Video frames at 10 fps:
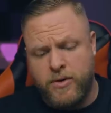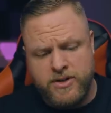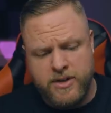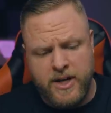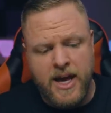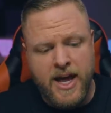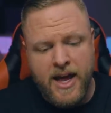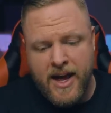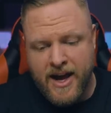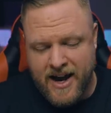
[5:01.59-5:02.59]
Fortunately,
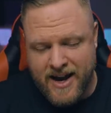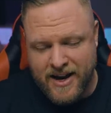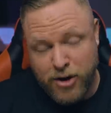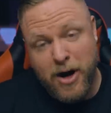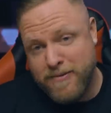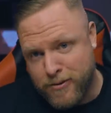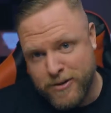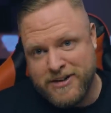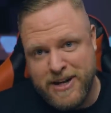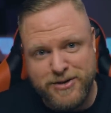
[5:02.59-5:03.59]
or
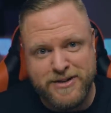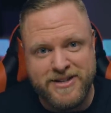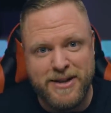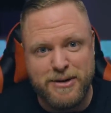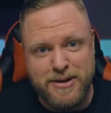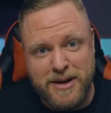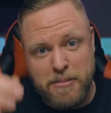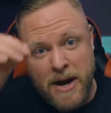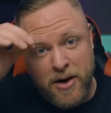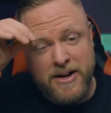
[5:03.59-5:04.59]
unfortunately, I should say, it looks like
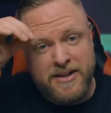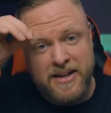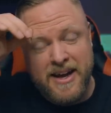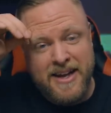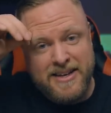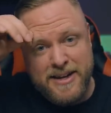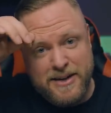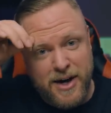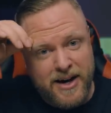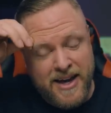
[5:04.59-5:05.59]
America
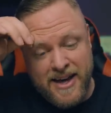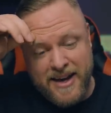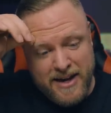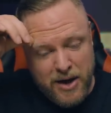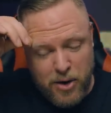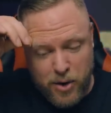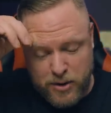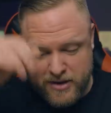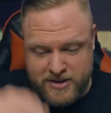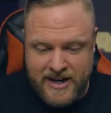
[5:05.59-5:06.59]
TikTok got a hold
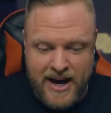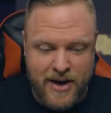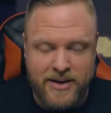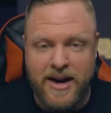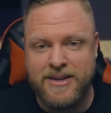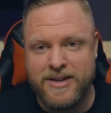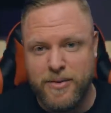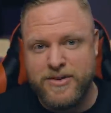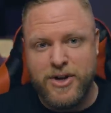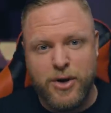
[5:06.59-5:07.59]
of this account. Some
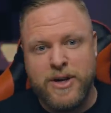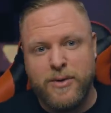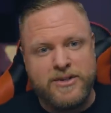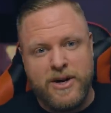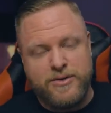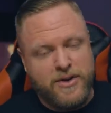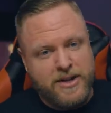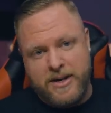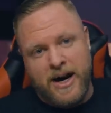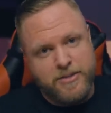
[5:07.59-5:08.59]
of his earlier ones, I was reading
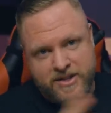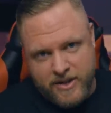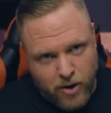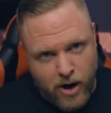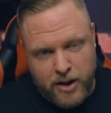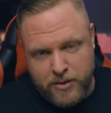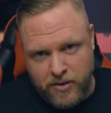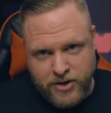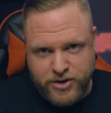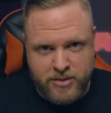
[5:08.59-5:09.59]
the comments, they were all in
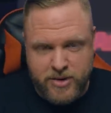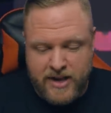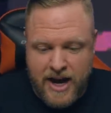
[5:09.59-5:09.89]
Russian, but